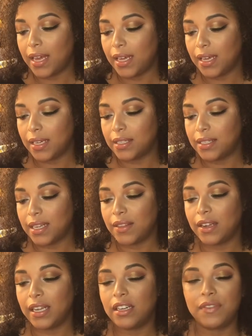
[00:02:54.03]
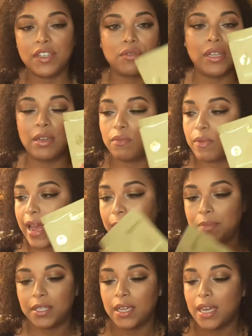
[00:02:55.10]
and they're individually
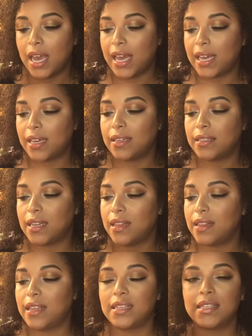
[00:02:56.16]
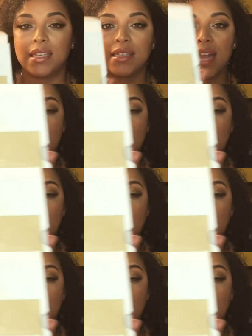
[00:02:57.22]
wrapped and this is